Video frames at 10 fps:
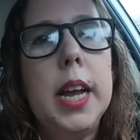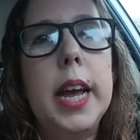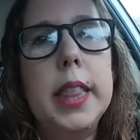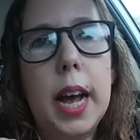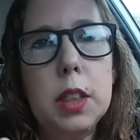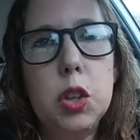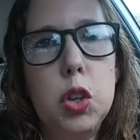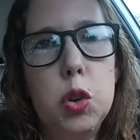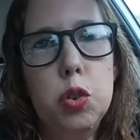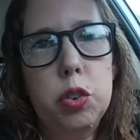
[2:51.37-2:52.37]
and that's
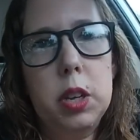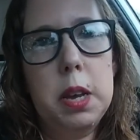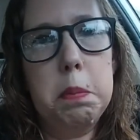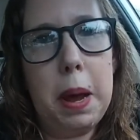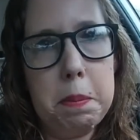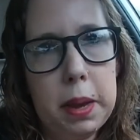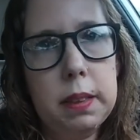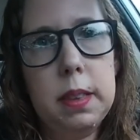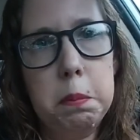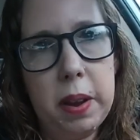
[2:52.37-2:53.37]
usually my
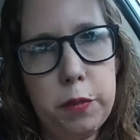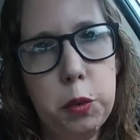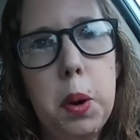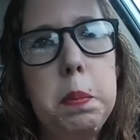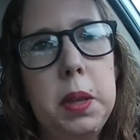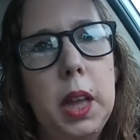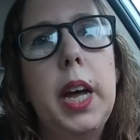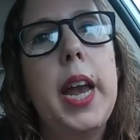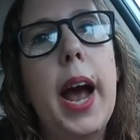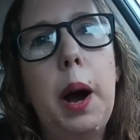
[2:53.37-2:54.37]
mix and my formula
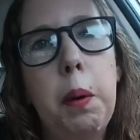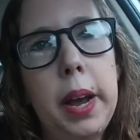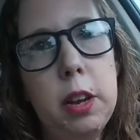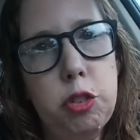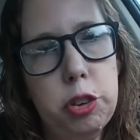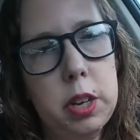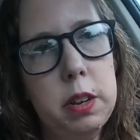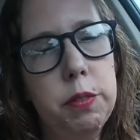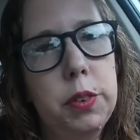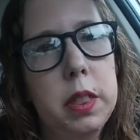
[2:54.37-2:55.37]
and how I
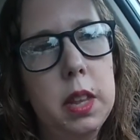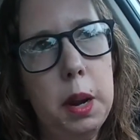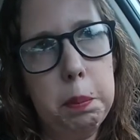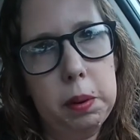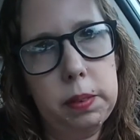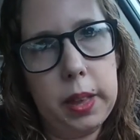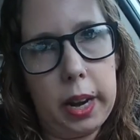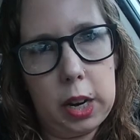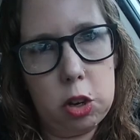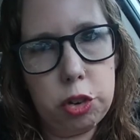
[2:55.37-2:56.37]
achieve the numbers that
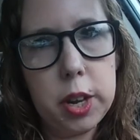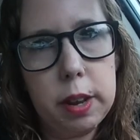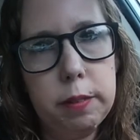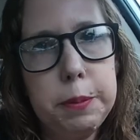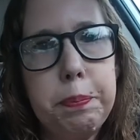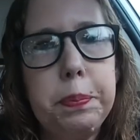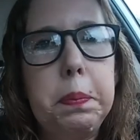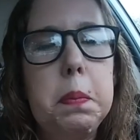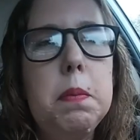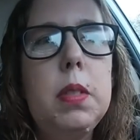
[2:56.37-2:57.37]
I achieve
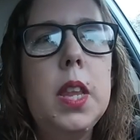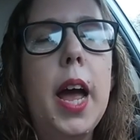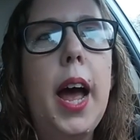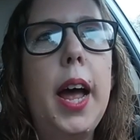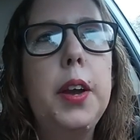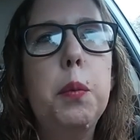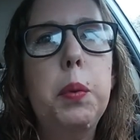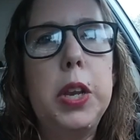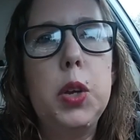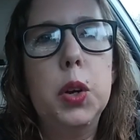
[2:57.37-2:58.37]
and
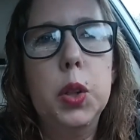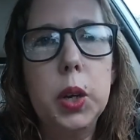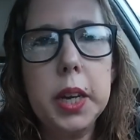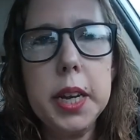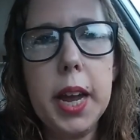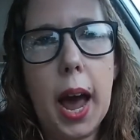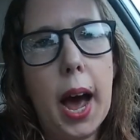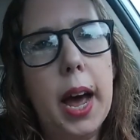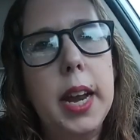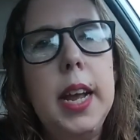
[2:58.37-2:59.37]
when you're looking
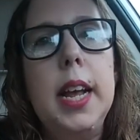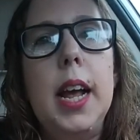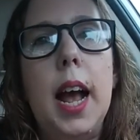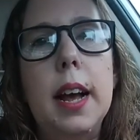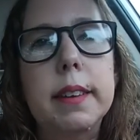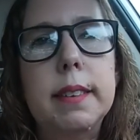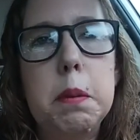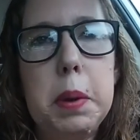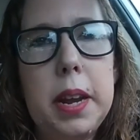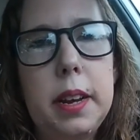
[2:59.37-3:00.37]
at
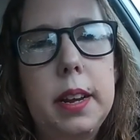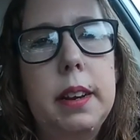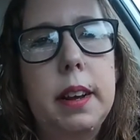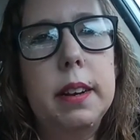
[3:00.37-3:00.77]
estimated